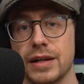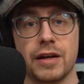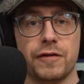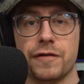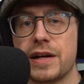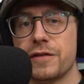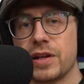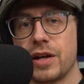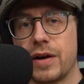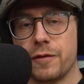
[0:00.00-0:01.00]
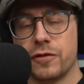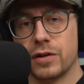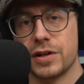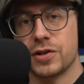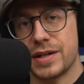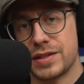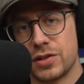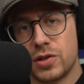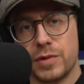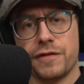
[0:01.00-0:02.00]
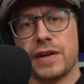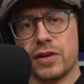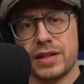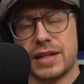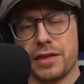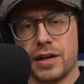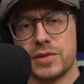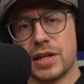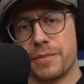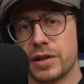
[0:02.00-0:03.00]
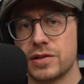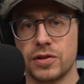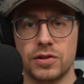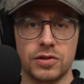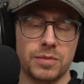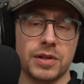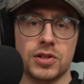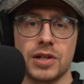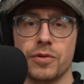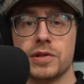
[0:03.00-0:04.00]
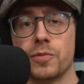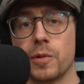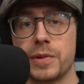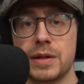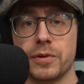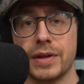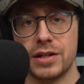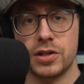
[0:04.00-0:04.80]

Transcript: If you found the video helpful or interesting, do me a favor, hit that thumbs up button so YouTube can show it to more people, and